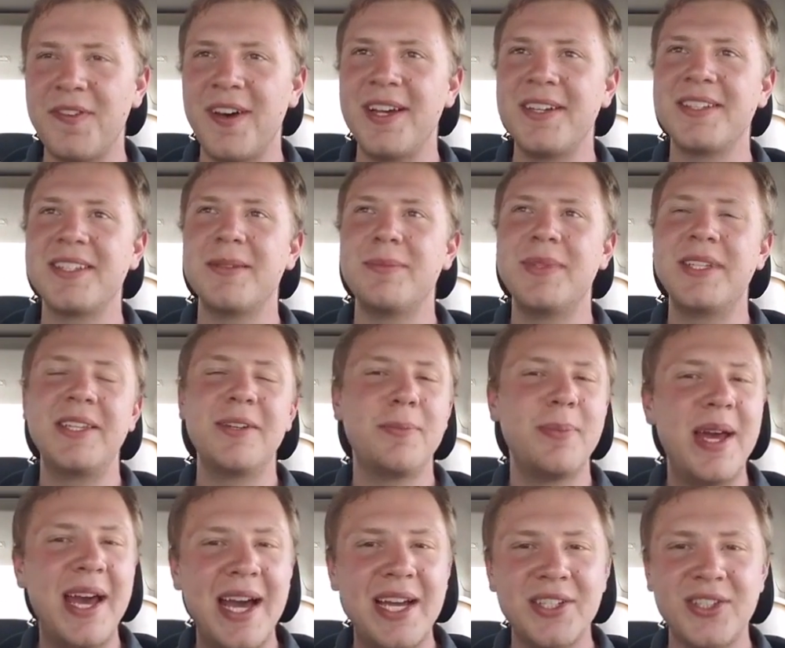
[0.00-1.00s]
Find something you're
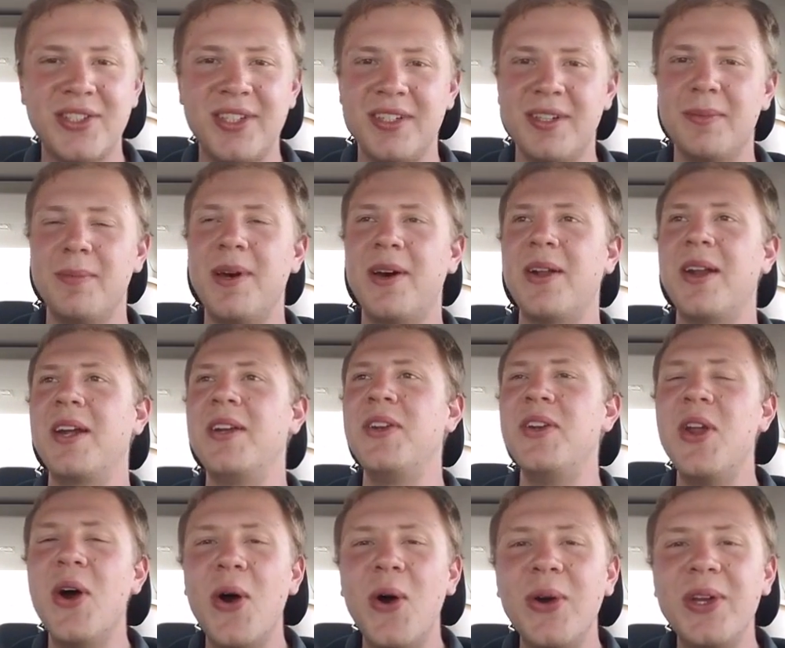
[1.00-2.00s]
passionate about. I
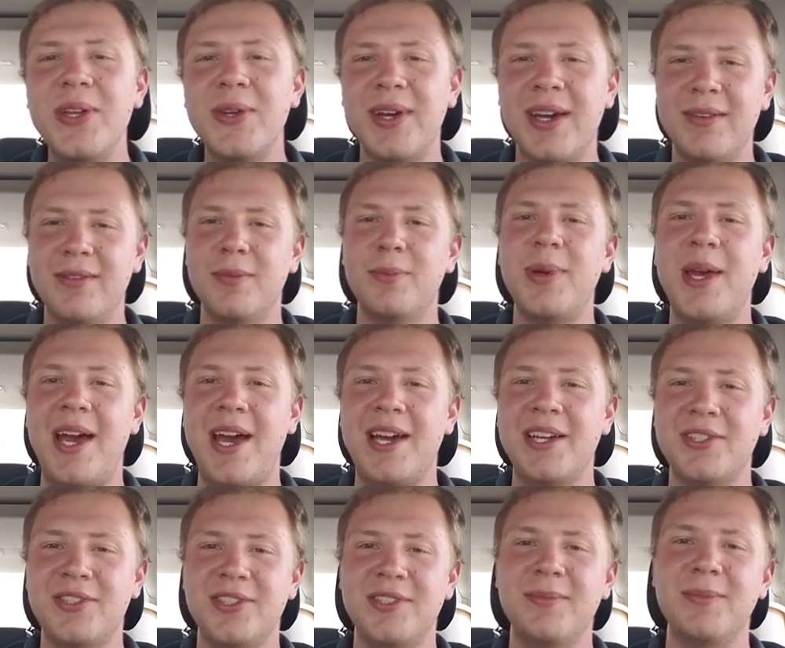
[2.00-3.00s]
know you have a
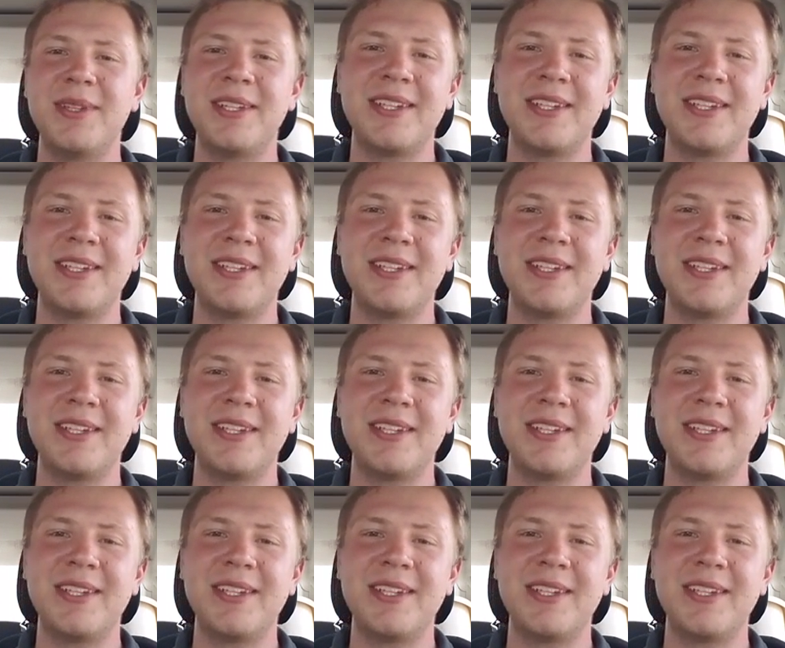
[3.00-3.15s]
passion